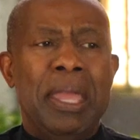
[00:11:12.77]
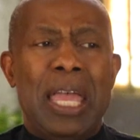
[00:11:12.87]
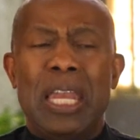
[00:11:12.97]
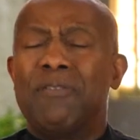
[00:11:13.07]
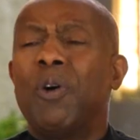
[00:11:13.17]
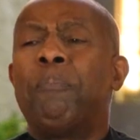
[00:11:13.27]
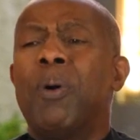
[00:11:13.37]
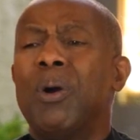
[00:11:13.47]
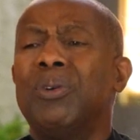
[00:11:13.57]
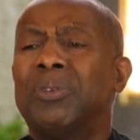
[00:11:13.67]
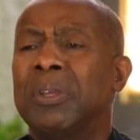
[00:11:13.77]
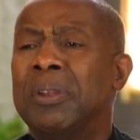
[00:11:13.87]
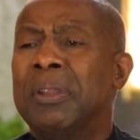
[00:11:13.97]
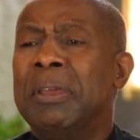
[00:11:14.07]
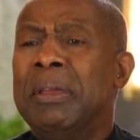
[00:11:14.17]
And if a
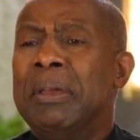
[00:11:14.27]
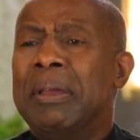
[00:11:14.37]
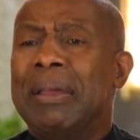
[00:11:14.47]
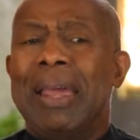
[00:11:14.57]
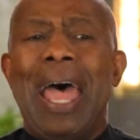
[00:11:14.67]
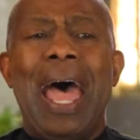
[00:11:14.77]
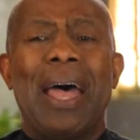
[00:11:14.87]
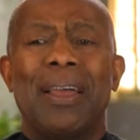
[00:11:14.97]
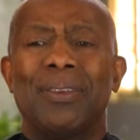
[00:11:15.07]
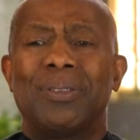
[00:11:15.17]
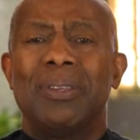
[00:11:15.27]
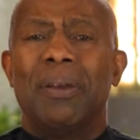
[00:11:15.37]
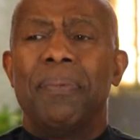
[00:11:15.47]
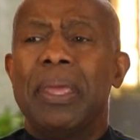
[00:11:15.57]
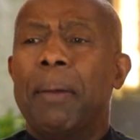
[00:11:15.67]
person has
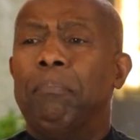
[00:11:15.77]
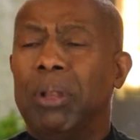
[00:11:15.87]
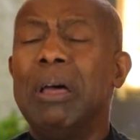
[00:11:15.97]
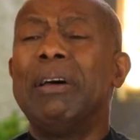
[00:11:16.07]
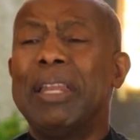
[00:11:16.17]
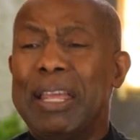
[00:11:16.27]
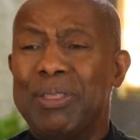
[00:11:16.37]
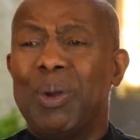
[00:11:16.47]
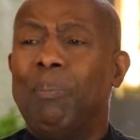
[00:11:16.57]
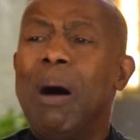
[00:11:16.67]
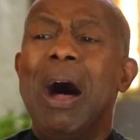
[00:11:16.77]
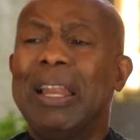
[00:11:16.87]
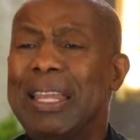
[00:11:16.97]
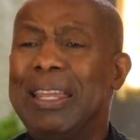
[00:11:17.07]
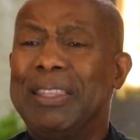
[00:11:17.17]
blood in their
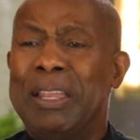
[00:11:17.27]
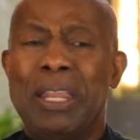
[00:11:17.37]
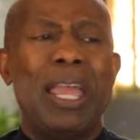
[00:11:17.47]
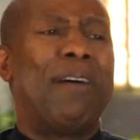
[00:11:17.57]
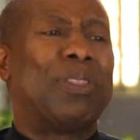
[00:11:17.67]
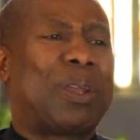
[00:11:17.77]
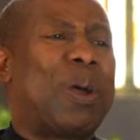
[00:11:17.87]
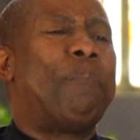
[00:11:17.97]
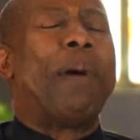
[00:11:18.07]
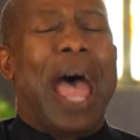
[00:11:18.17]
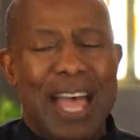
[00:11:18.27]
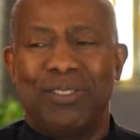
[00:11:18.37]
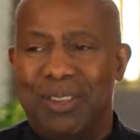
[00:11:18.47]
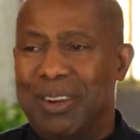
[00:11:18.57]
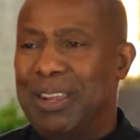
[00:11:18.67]
body, then they have the
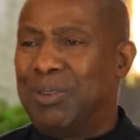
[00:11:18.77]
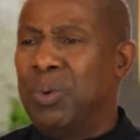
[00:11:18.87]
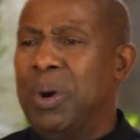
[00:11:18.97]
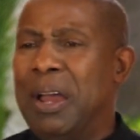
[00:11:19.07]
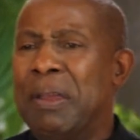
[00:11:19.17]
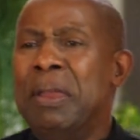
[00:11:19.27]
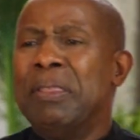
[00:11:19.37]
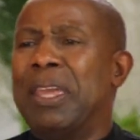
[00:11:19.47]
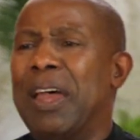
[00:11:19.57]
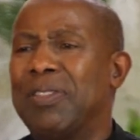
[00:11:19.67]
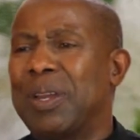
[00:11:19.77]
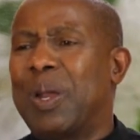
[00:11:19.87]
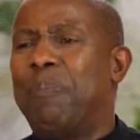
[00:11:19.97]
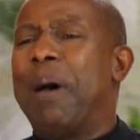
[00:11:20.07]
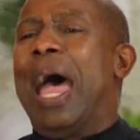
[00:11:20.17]
capacity to what? They have the
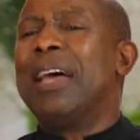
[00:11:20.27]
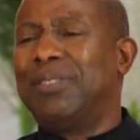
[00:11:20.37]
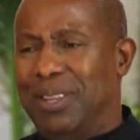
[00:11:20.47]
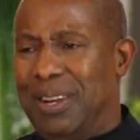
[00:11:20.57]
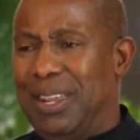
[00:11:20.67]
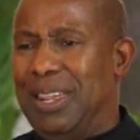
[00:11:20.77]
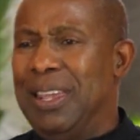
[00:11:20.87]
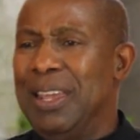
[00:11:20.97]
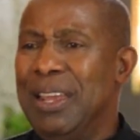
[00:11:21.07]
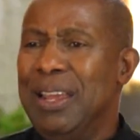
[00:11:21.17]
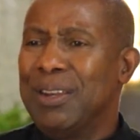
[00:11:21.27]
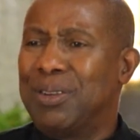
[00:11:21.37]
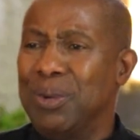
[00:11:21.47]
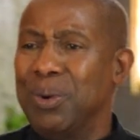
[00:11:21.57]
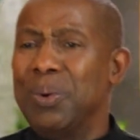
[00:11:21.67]
capacity
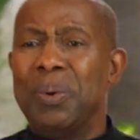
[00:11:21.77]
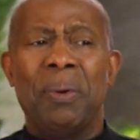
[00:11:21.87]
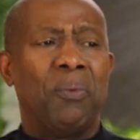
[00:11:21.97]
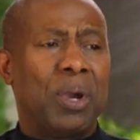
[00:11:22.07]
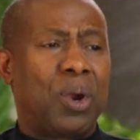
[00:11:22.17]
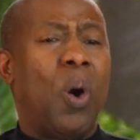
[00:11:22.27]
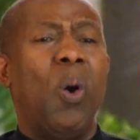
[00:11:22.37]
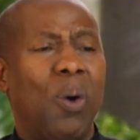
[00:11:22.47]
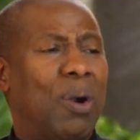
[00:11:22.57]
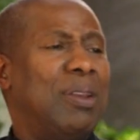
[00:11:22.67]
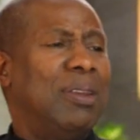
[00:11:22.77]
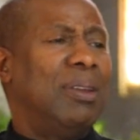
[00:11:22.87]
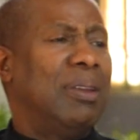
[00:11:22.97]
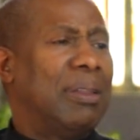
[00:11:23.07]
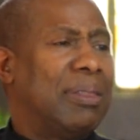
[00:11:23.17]
to record
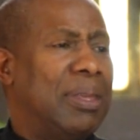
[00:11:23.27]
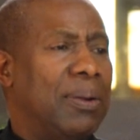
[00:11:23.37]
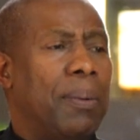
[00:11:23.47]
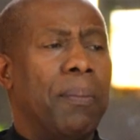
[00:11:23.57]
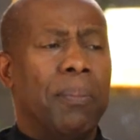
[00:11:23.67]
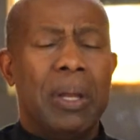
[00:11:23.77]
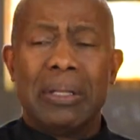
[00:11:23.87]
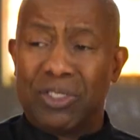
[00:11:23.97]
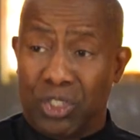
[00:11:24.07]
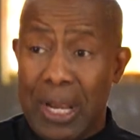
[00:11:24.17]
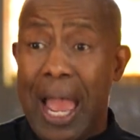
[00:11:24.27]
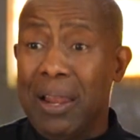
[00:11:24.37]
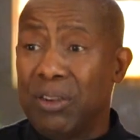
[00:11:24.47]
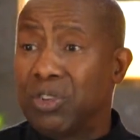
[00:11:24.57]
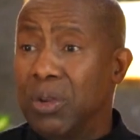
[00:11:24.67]
the
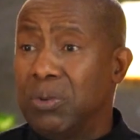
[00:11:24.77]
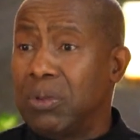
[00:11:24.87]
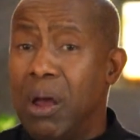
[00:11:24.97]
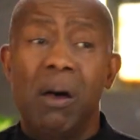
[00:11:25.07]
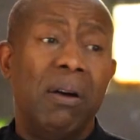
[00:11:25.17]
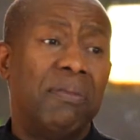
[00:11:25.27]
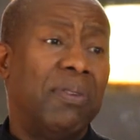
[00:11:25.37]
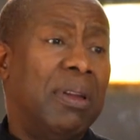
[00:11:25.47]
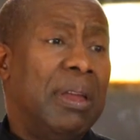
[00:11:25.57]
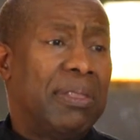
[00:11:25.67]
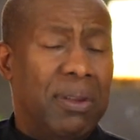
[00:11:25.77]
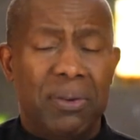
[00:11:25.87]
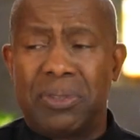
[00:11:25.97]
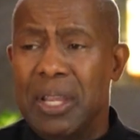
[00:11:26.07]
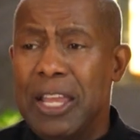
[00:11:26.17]
challenges of
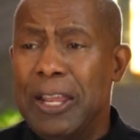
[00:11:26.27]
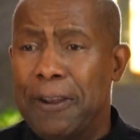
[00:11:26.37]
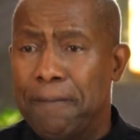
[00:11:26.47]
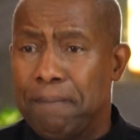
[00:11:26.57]
their sin.